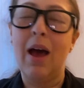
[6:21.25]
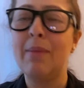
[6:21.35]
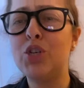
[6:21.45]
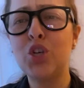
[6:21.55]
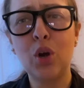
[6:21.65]

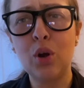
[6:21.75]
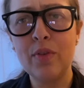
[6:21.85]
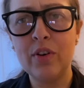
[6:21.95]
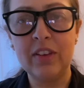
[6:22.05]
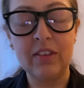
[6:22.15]
I'm sure
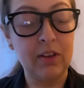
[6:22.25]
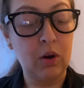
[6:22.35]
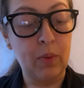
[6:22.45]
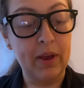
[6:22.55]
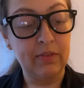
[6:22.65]
there's
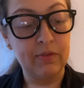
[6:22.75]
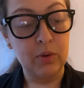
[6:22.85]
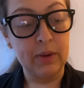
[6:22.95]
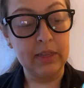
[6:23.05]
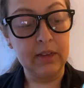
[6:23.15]
easier ways of
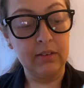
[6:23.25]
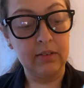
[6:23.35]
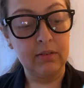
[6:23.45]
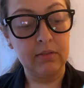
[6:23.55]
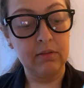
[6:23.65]
doing
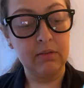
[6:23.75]
this,